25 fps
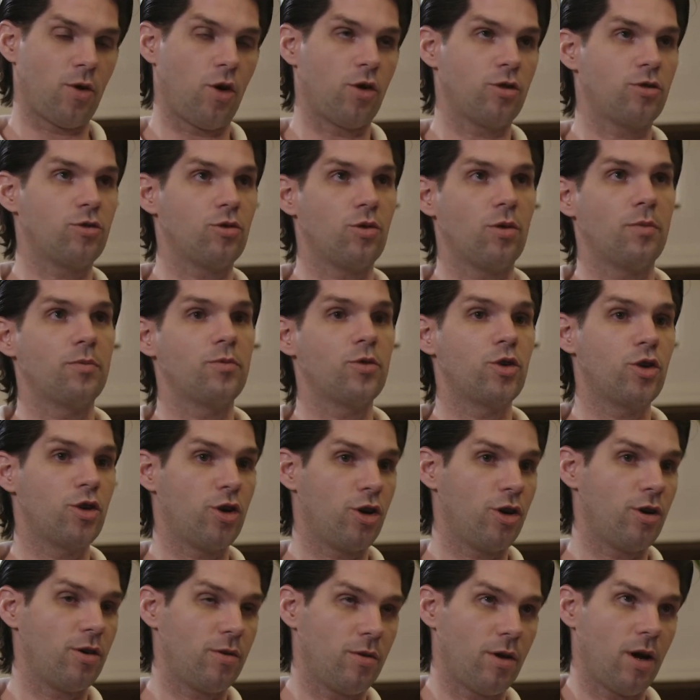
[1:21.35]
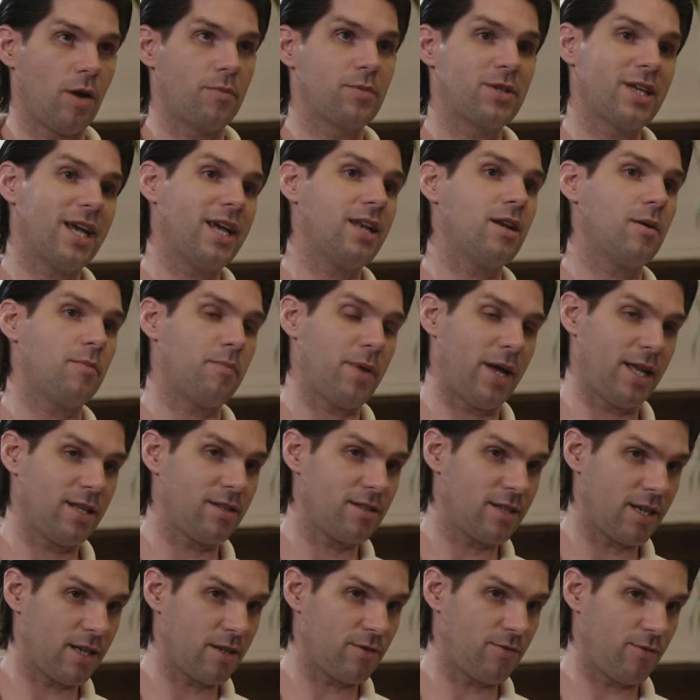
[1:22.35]
or to obtain a pen
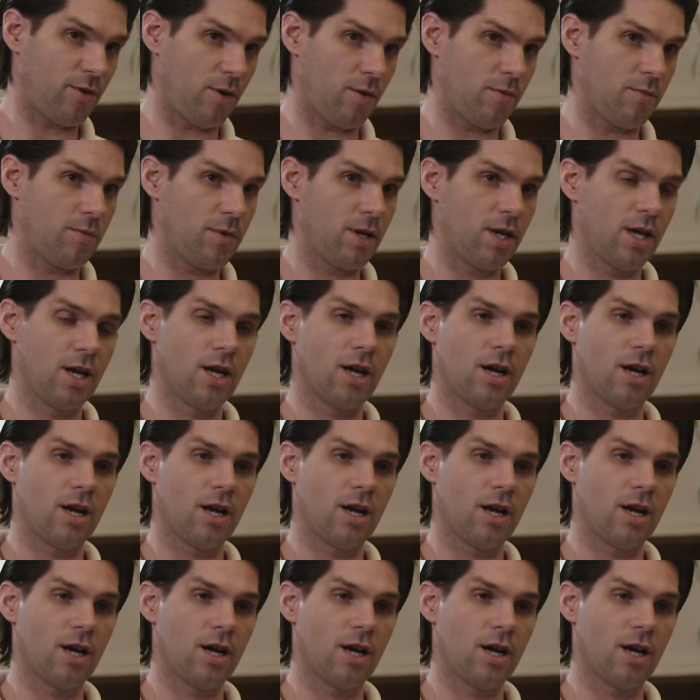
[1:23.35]
test from